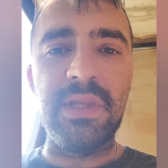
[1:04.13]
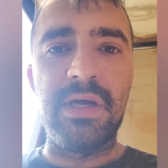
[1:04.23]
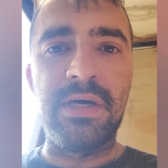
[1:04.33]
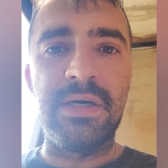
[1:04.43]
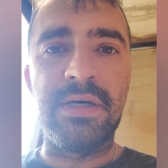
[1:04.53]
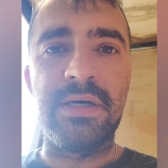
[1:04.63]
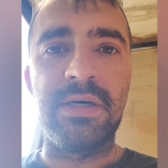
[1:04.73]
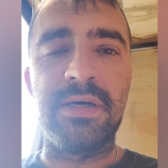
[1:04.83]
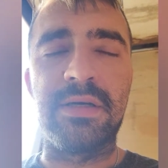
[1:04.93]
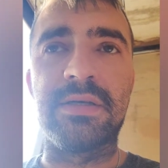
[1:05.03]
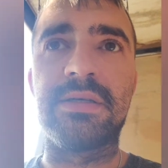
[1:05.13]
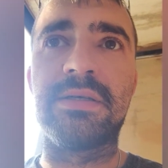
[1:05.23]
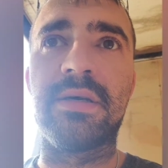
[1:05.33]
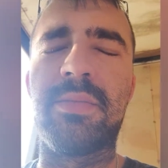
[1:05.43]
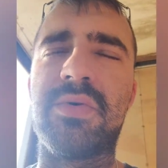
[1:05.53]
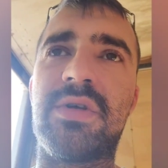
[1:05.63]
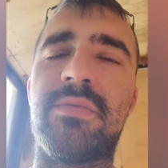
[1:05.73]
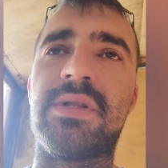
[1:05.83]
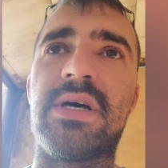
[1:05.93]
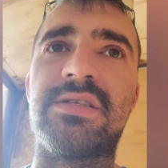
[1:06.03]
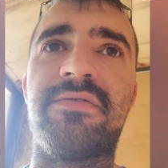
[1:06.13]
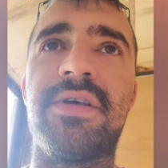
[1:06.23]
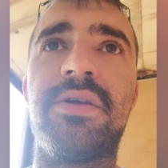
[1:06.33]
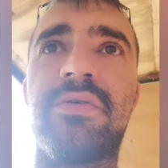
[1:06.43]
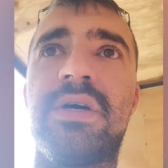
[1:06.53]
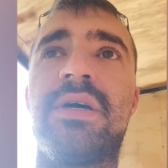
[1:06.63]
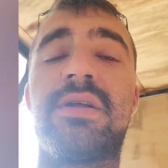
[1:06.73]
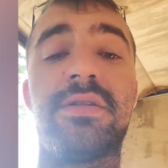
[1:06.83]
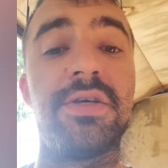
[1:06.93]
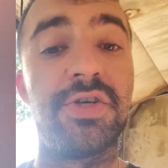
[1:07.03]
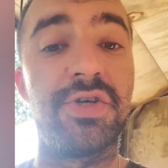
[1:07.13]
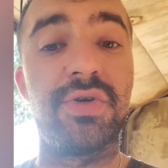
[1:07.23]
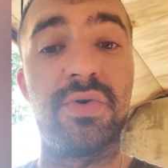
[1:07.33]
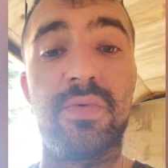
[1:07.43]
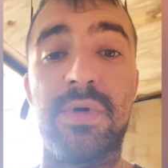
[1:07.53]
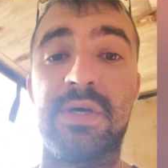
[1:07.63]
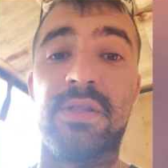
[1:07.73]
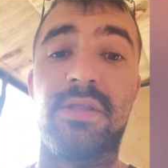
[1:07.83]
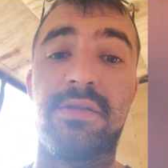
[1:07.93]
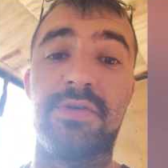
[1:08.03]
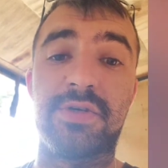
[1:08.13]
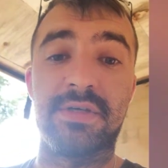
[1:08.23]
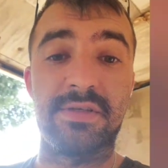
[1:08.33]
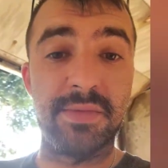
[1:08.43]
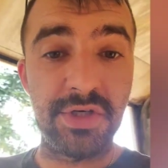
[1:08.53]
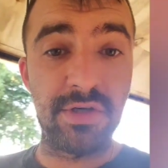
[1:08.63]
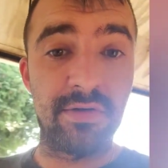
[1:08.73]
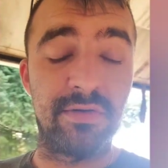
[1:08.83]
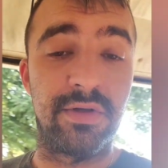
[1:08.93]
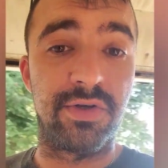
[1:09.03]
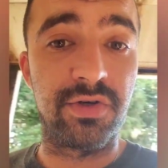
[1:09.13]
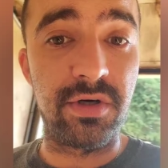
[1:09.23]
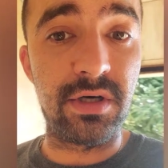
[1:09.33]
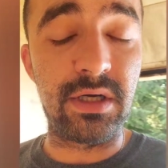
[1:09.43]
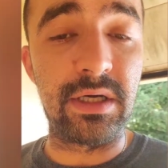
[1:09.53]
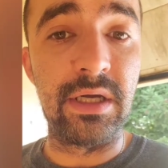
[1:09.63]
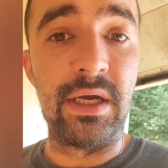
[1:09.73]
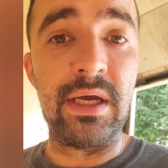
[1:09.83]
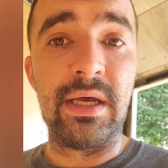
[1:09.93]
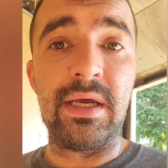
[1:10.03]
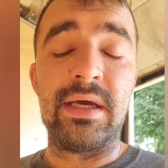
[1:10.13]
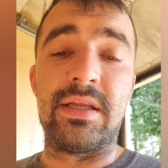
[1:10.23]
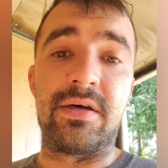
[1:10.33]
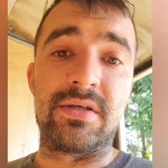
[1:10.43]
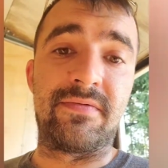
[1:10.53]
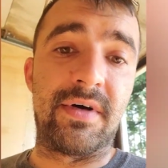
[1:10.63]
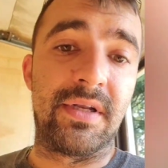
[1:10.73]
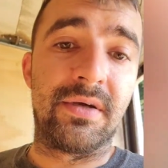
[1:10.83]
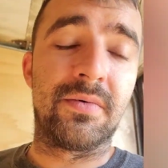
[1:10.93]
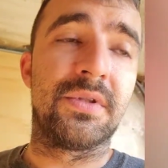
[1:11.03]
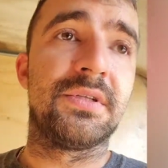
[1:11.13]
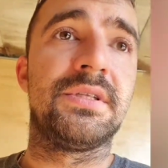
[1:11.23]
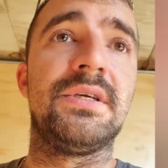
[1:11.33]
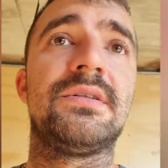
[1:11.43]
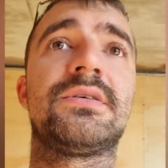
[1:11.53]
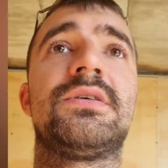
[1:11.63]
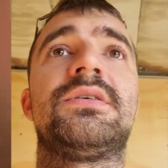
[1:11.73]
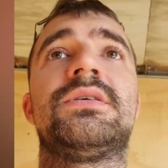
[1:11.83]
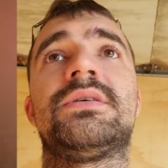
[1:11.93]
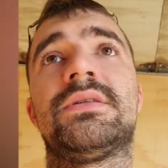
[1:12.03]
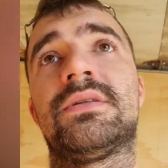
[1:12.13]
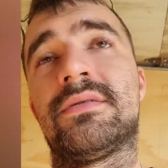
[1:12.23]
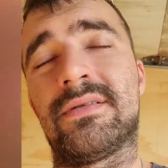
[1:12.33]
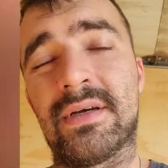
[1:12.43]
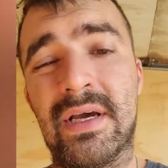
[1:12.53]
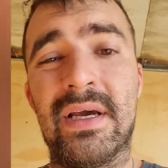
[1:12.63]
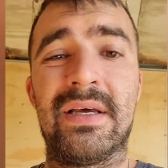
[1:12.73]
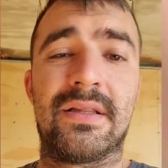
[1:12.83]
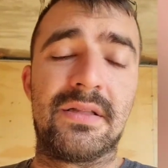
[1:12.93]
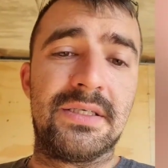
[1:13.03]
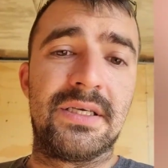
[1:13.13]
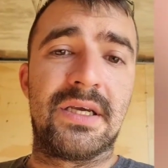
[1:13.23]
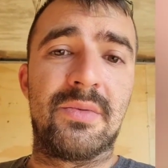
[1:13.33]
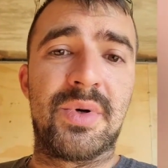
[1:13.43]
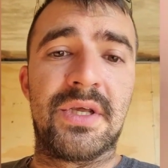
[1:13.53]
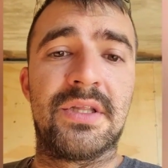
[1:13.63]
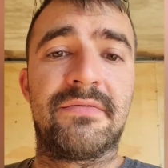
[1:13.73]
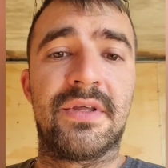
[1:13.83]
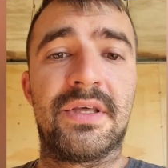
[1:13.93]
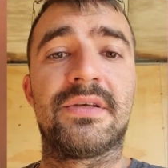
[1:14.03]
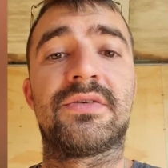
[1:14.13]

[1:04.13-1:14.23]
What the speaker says: So I posted in my last video I had an issue with the transmission on the truck, and I was fighting with the dealer and the leasing company and everything.